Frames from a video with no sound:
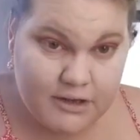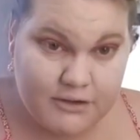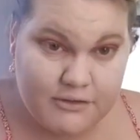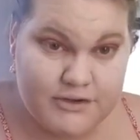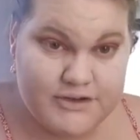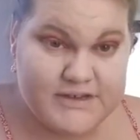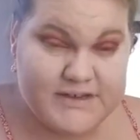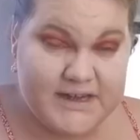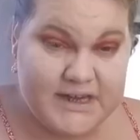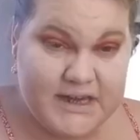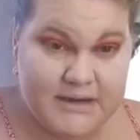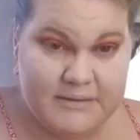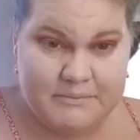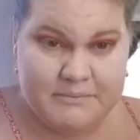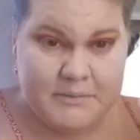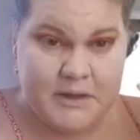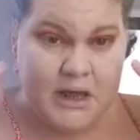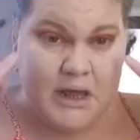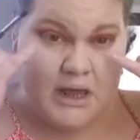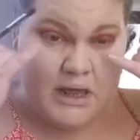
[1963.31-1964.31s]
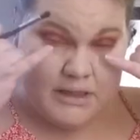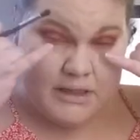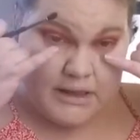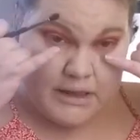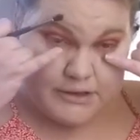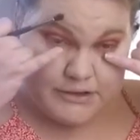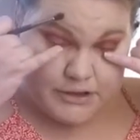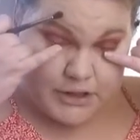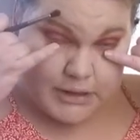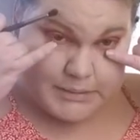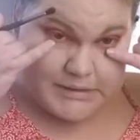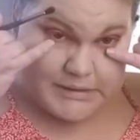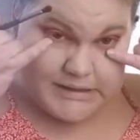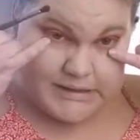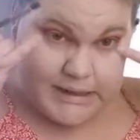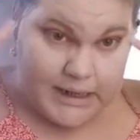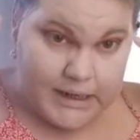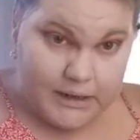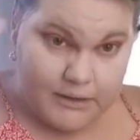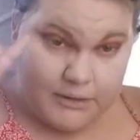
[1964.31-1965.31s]
that drops down and get
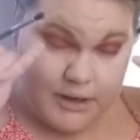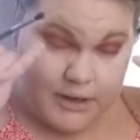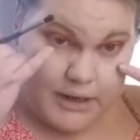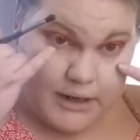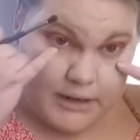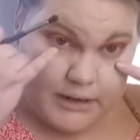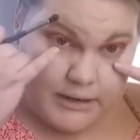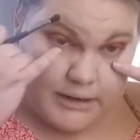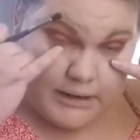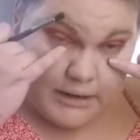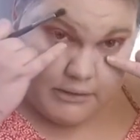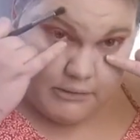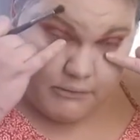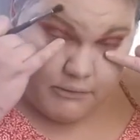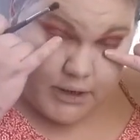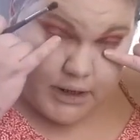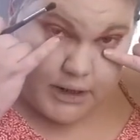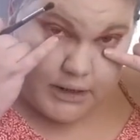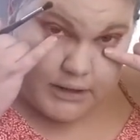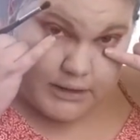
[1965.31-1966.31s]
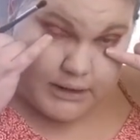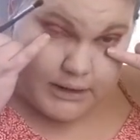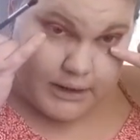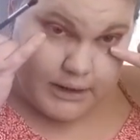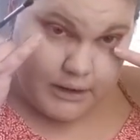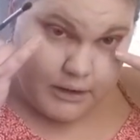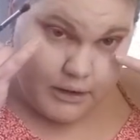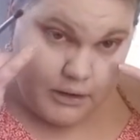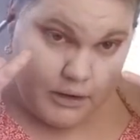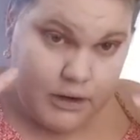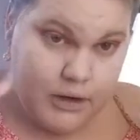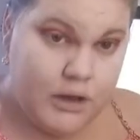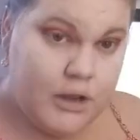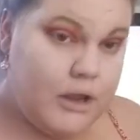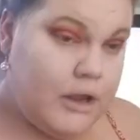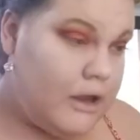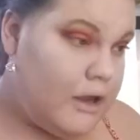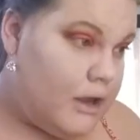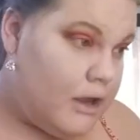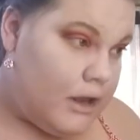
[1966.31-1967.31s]
right there, it's
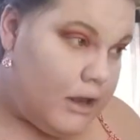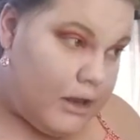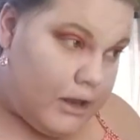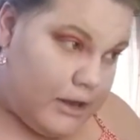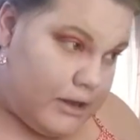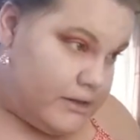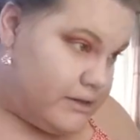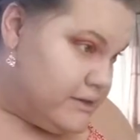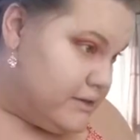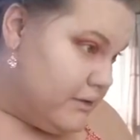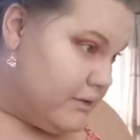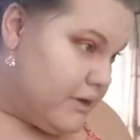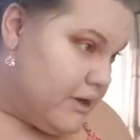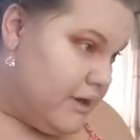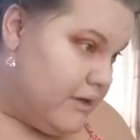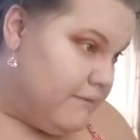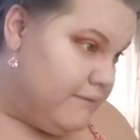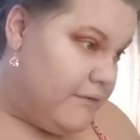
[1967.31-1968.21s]
okay, folks.